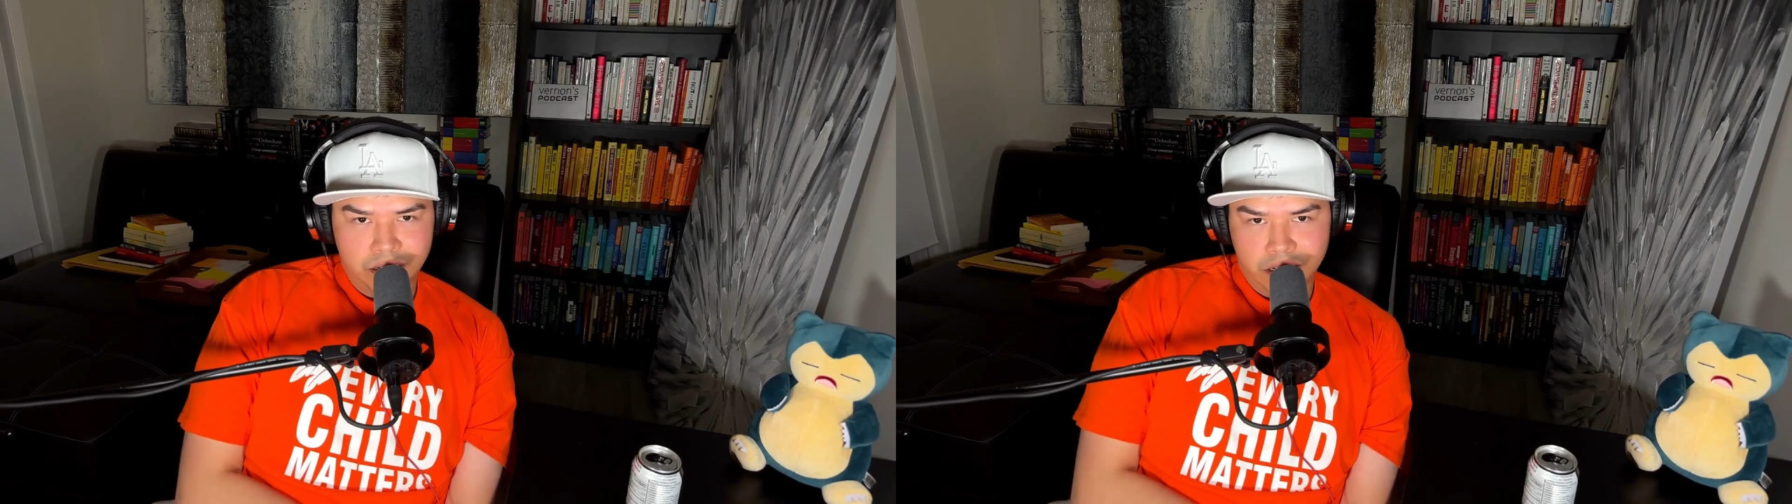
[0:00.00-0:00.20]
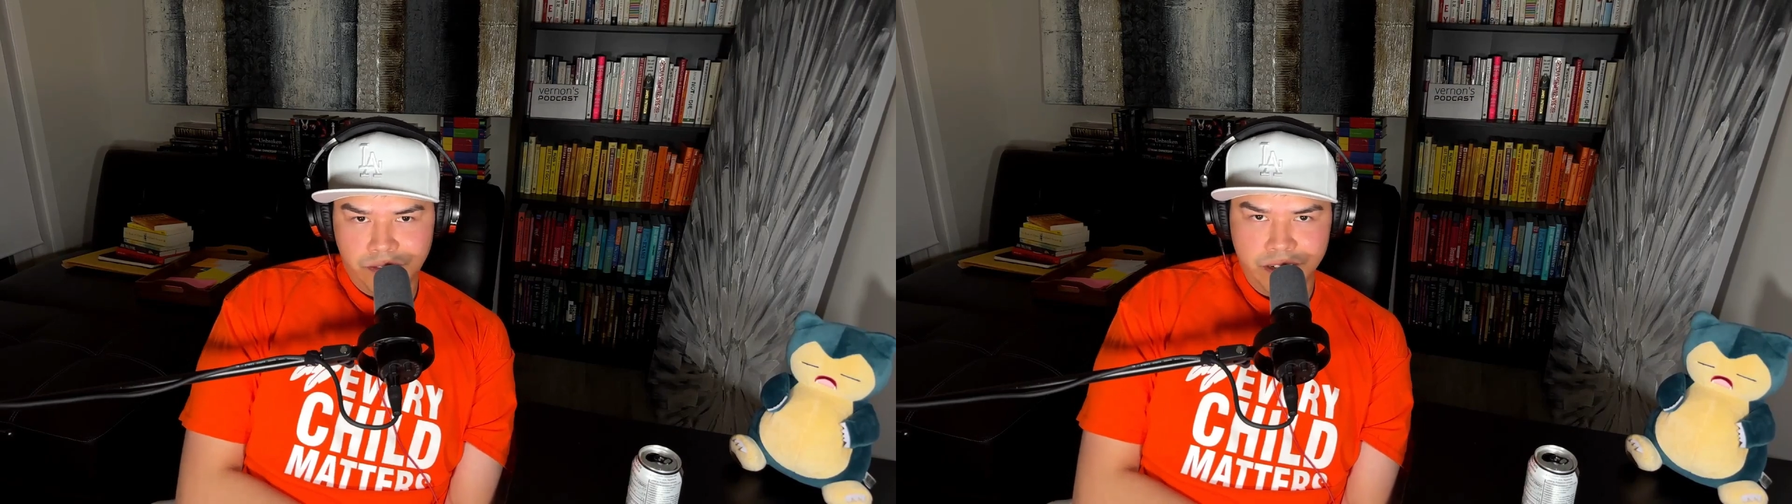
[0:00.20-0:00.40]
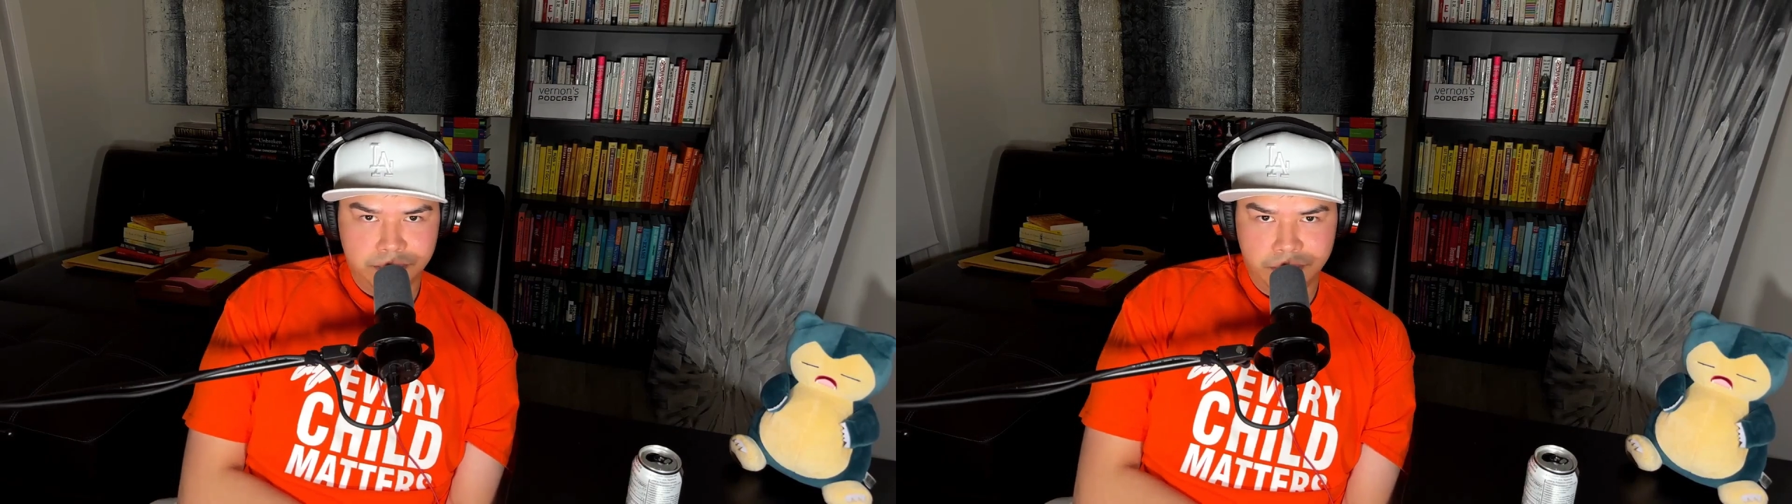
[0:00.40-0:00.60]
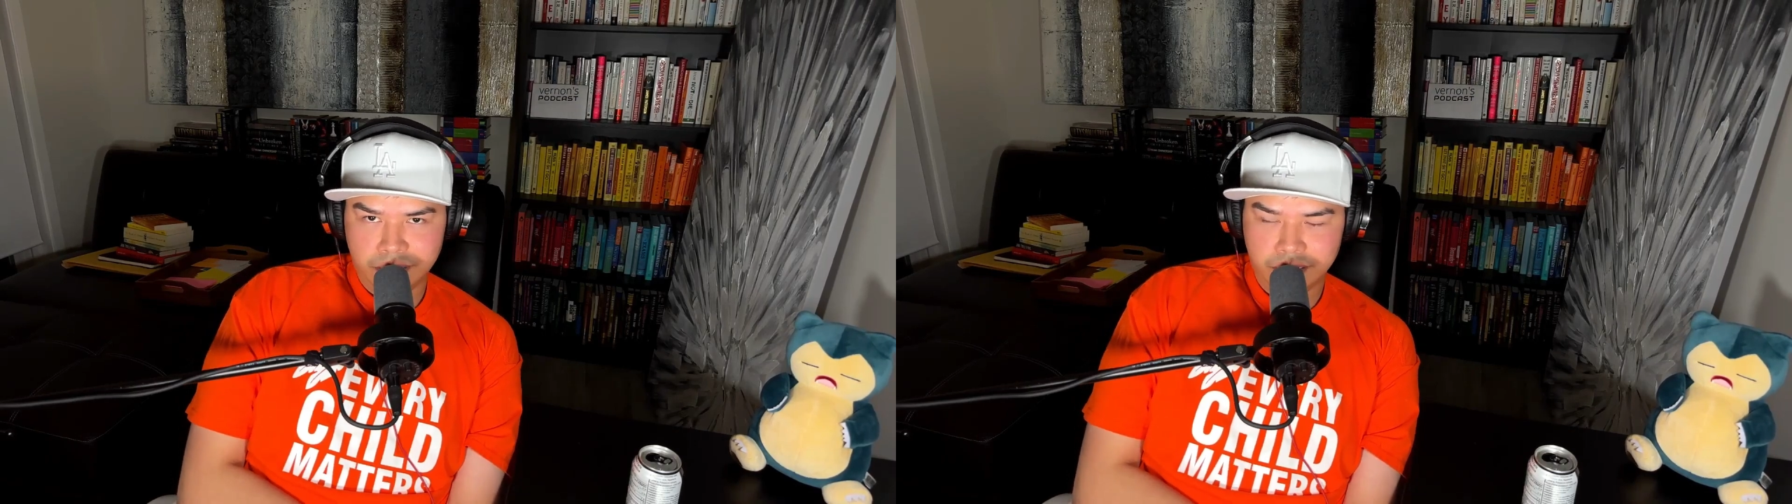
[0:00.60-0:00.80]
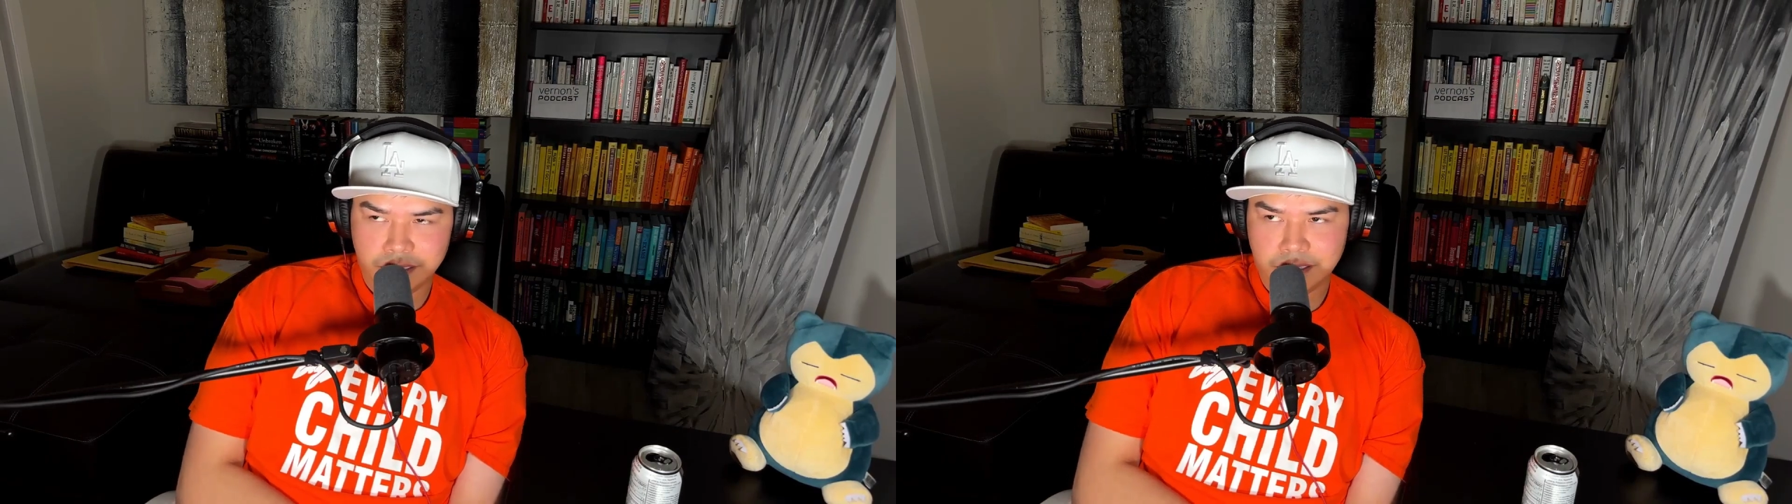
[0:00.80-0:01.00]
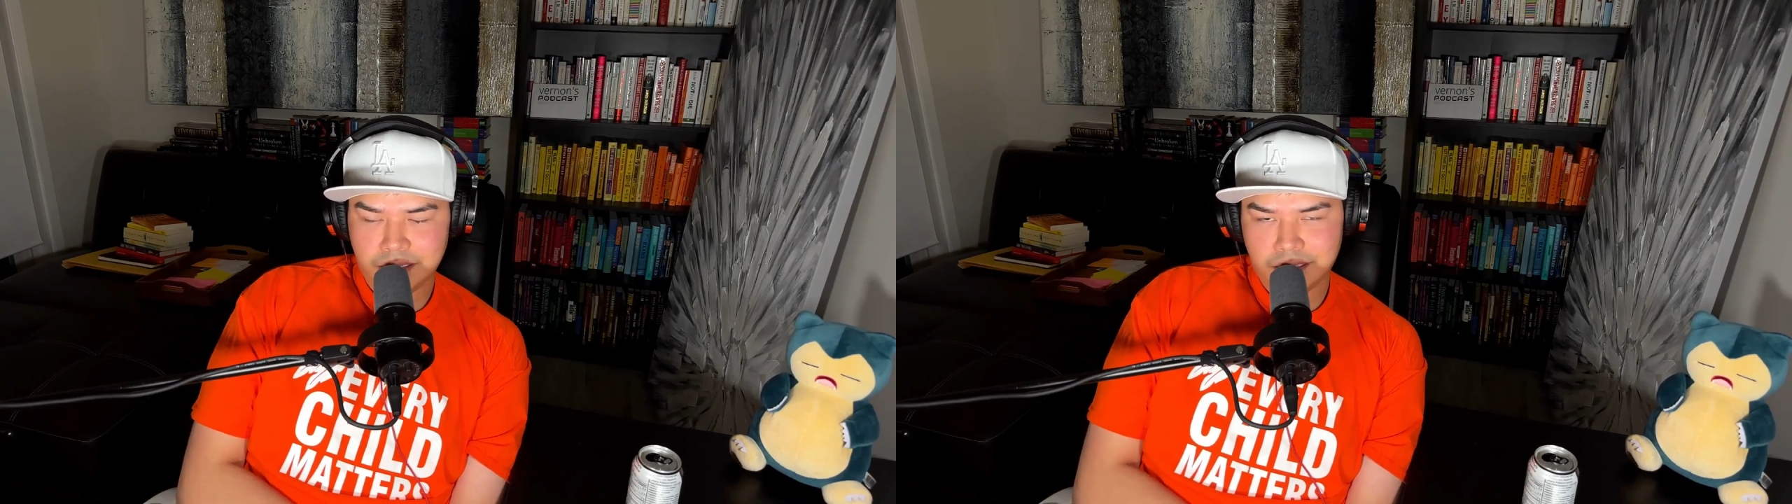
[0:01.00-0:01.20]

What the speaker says: on her Facebook.